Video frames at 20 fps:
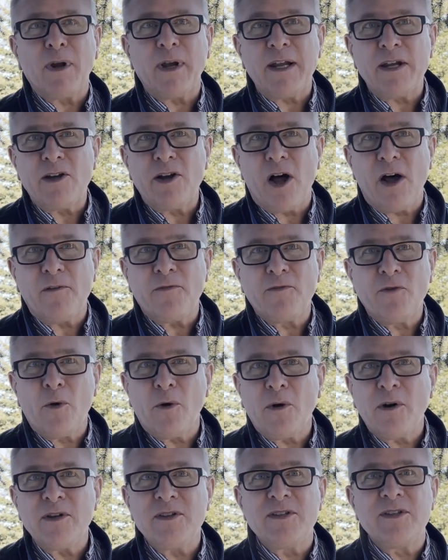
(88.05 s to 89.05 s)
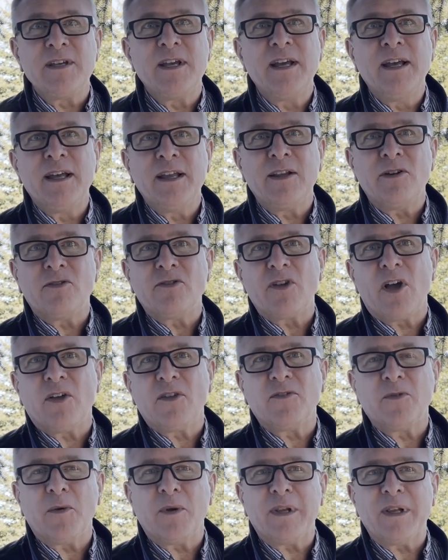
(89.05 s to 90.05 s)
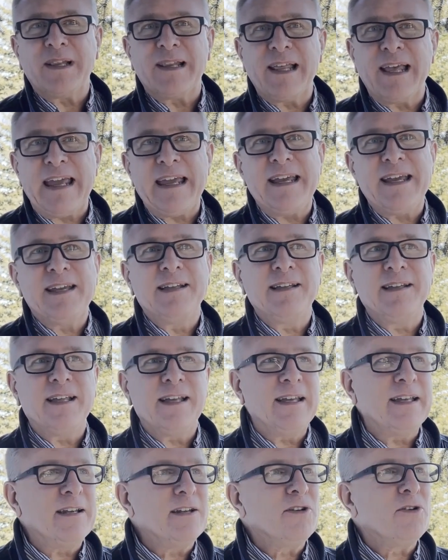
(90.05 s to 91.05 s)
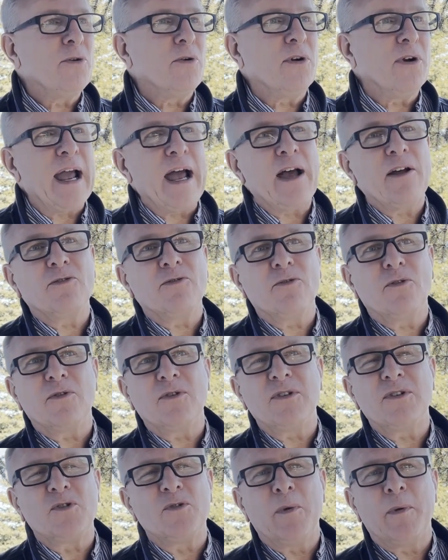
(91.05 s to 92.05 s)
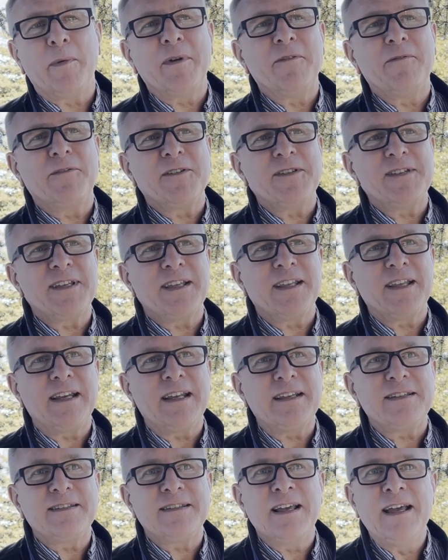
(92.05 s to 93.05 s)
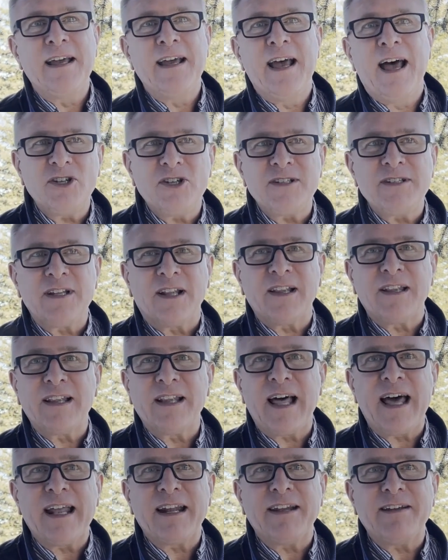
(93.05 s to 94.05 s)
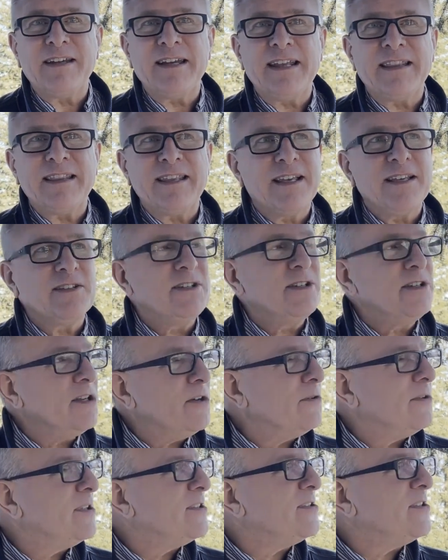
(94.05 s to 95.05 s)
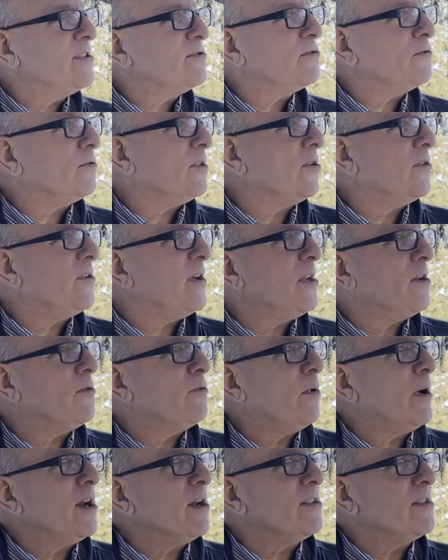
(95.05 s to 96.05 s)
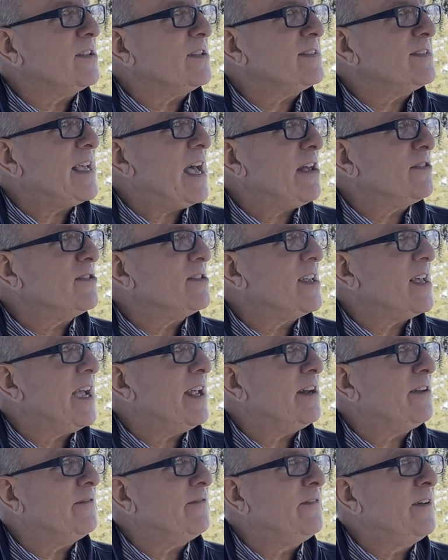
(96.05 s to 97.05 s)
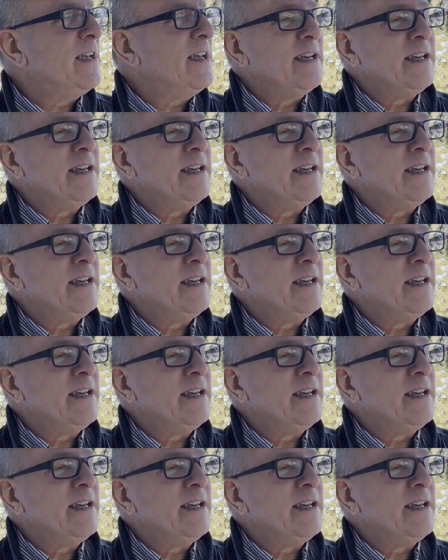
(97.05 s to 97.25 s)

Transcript: great golf course. There's also a lake, indoor, outdoor swimming facilities. Just a lot of neat things to do. This is located right on the south side of